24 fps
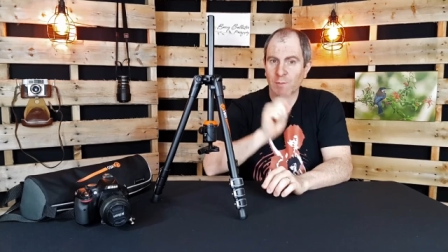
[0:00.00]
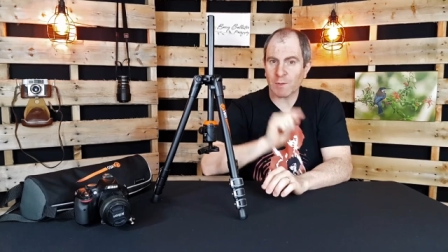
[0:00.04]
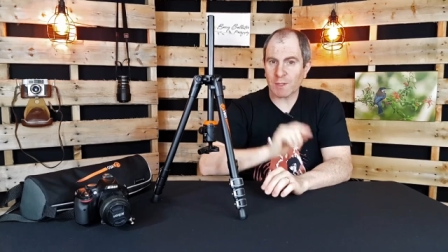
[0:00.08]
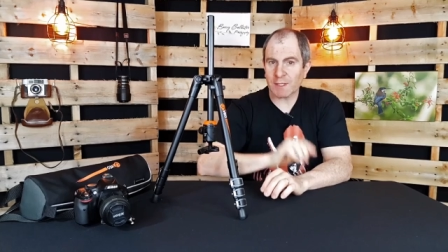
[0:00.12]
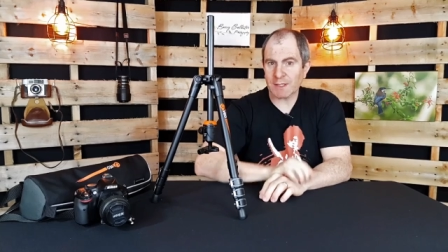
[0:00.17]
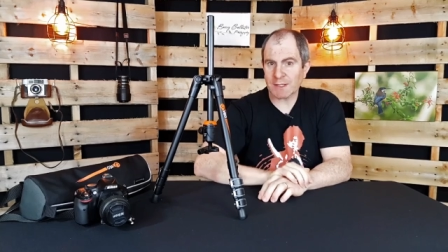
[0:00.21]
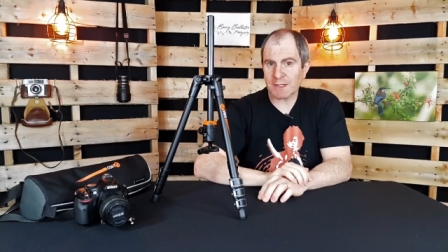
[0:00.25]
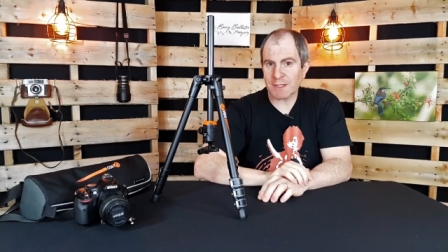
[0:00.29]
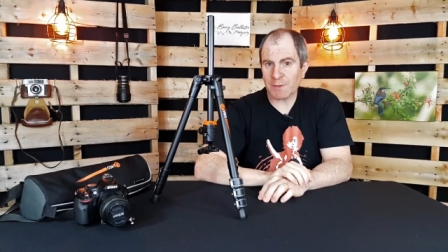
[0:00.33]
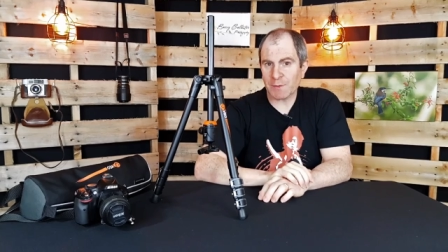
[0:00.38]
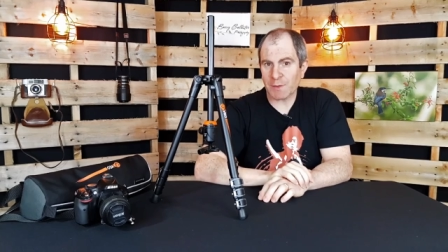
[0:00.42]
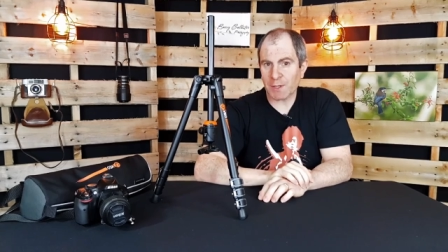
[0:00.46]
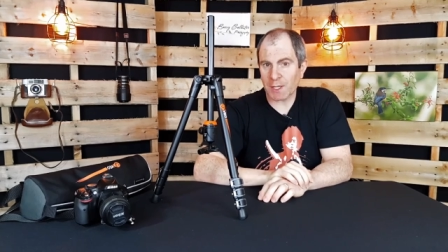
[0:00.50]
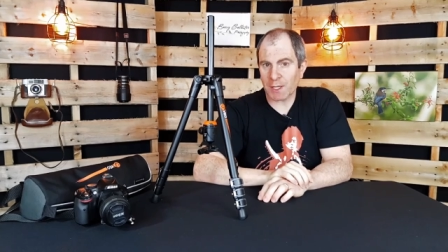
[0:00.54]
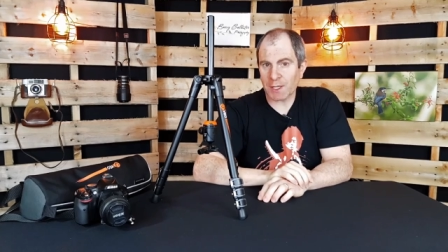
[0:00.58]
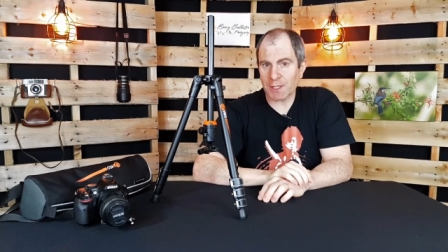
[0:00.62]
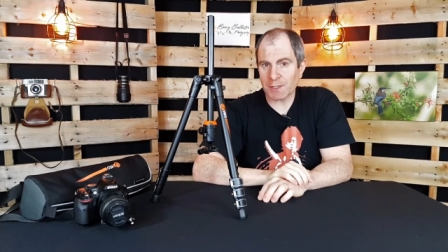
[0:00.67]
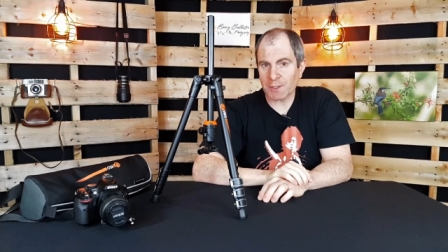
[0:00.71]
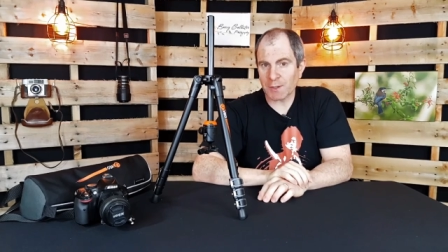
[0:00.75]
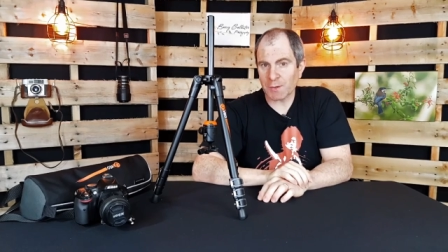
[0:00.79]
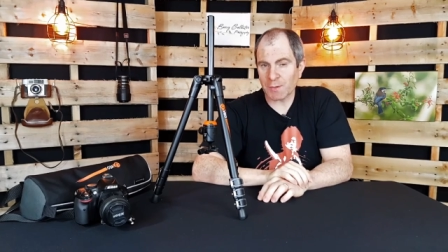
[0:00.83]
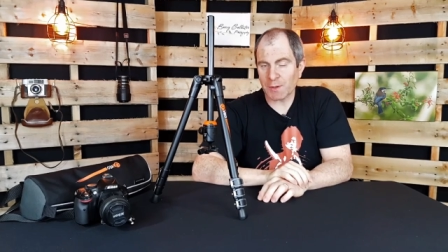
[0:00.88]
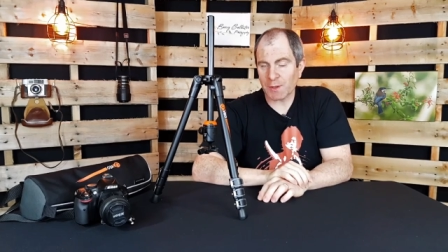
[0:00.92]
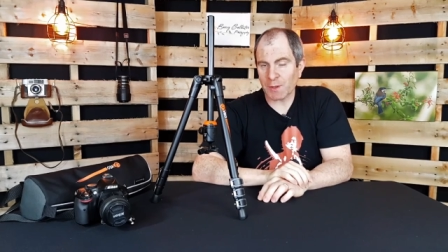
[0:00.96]
want to see what it
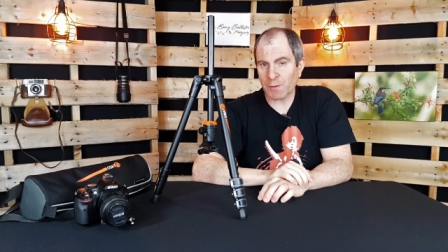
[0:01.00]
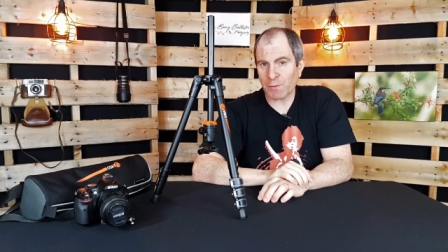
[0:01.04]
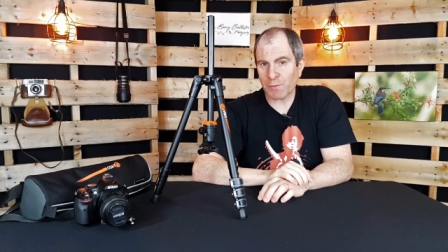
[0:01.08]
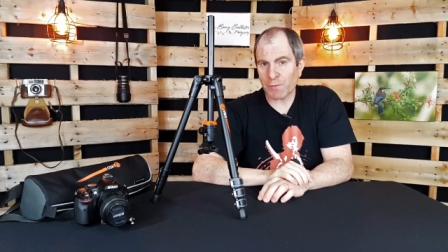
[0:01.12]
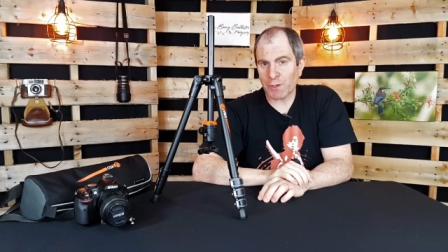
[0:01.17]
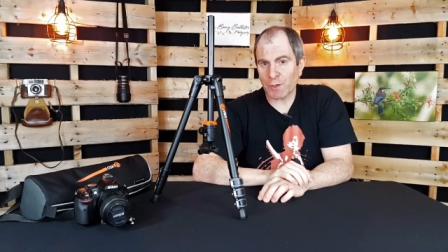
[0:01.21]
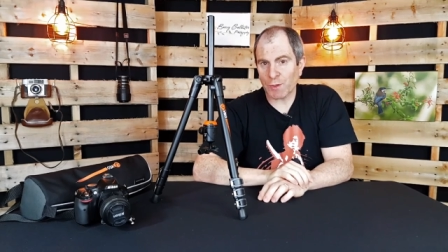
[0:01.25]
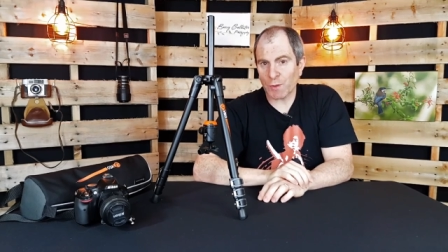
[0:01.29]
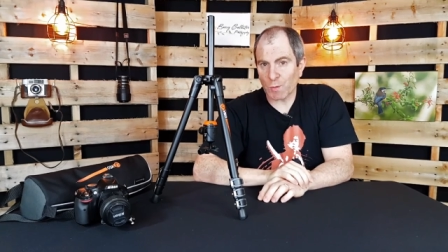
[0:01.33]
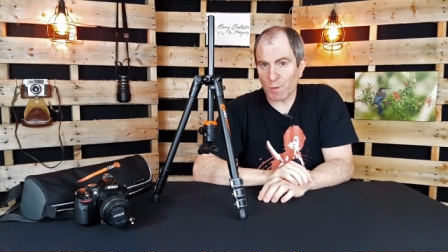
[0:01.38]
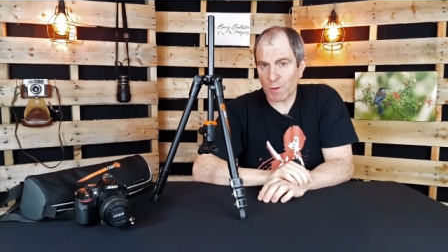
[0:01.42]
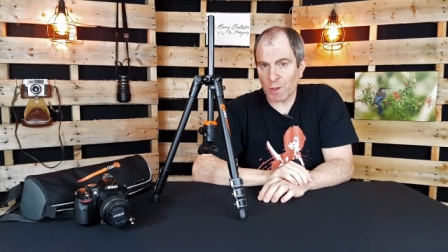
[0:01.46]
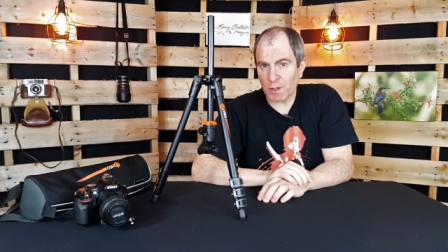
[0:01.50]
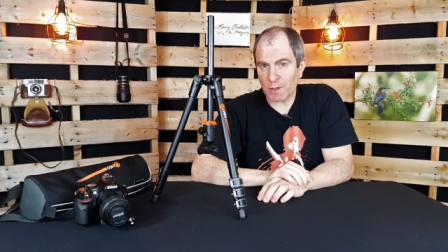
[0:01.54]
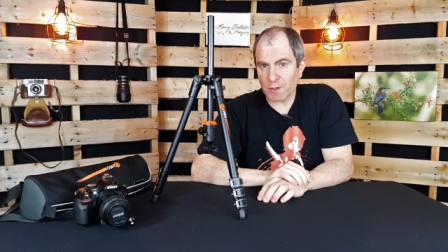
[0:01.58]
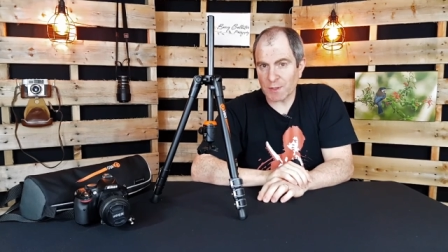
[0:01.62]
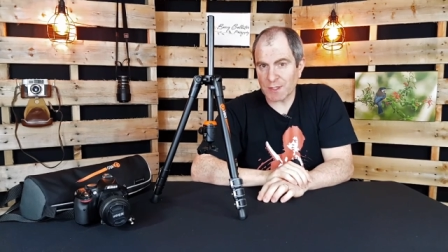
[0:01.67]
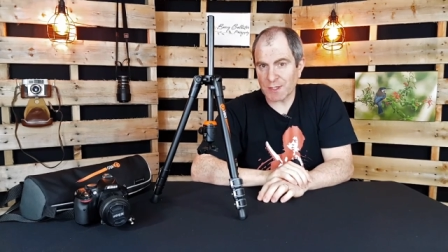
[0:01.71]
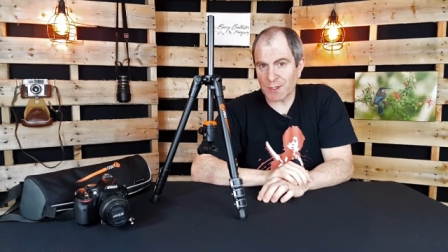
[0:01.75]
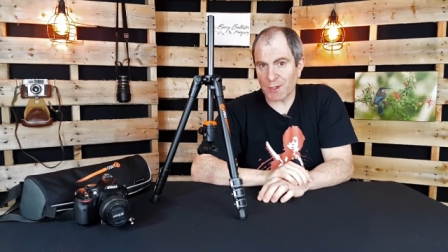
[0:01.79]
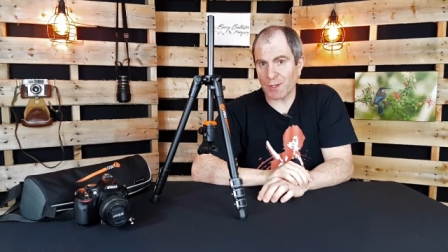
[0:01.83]
can do in the real world,